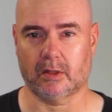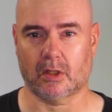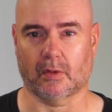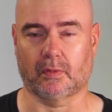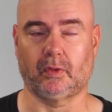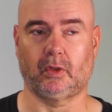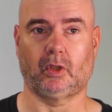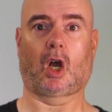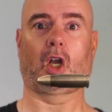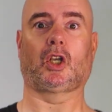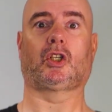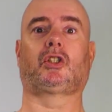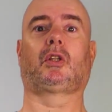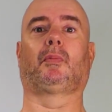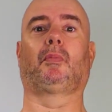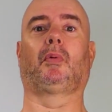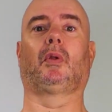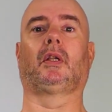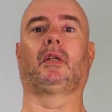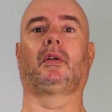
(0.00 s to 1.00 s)
I also dodged
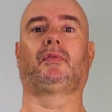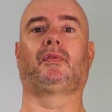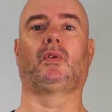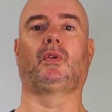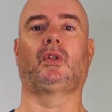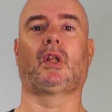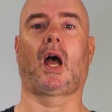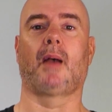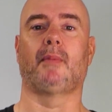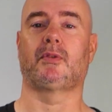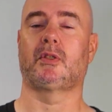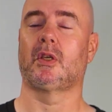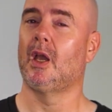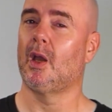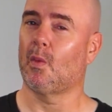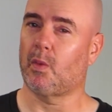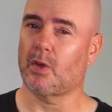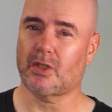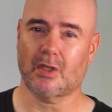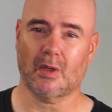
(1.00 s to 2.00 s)
the bullet a few times
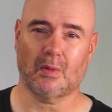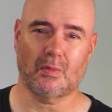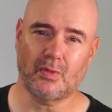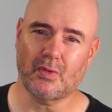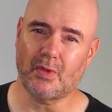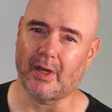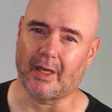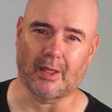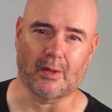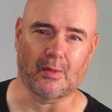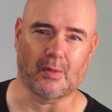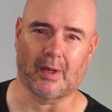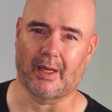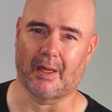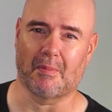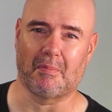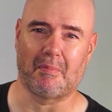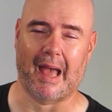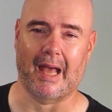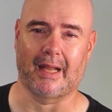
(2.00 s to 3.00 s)
with some really,
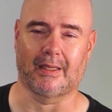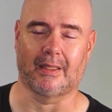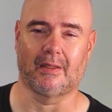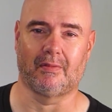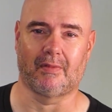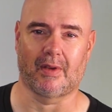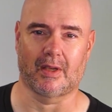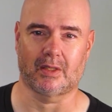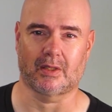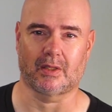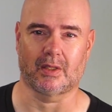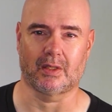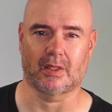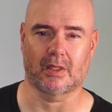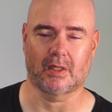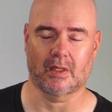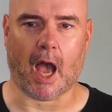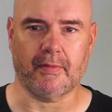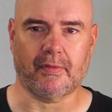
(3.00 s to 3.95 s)
really bad investors.